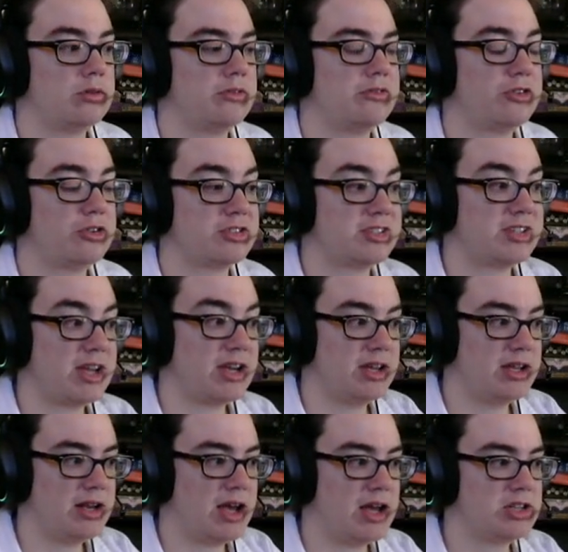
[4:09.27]
for
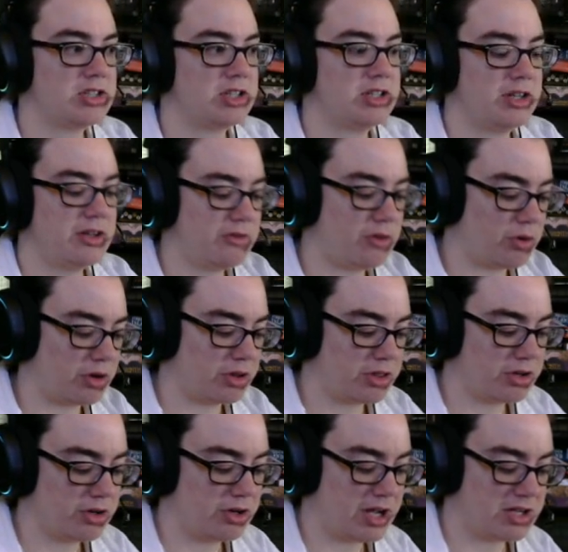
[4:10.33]
second adjective or a
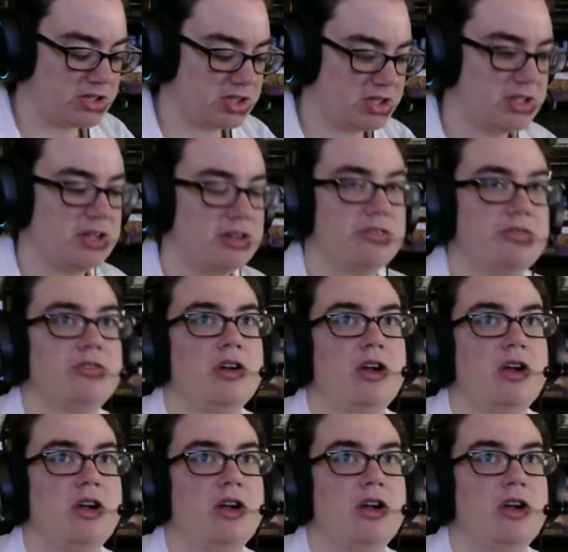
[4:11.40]
third adjective,